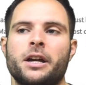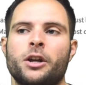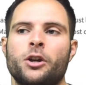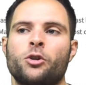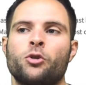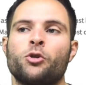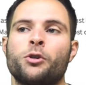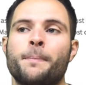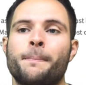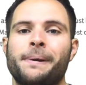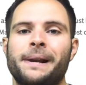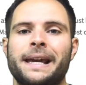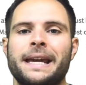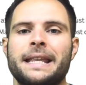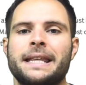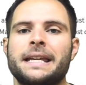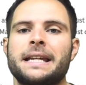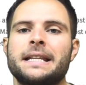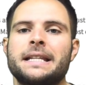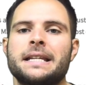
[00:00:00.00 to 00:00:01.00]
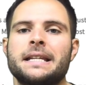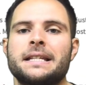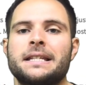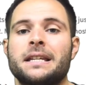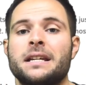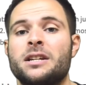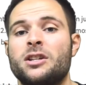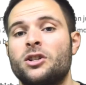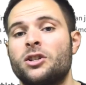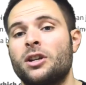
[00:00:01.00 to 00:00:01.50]
you can play the
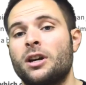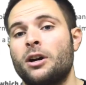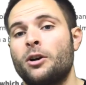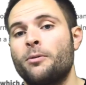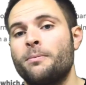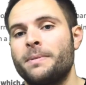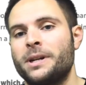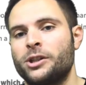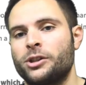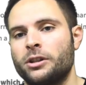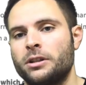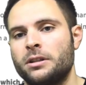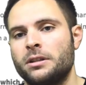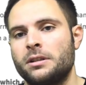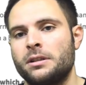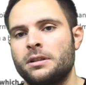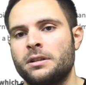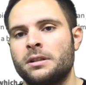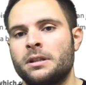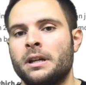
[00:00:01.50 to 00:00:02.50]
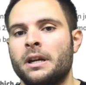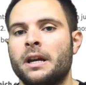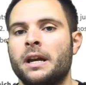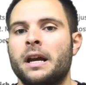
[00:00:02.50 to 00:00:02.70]
ETC style missions,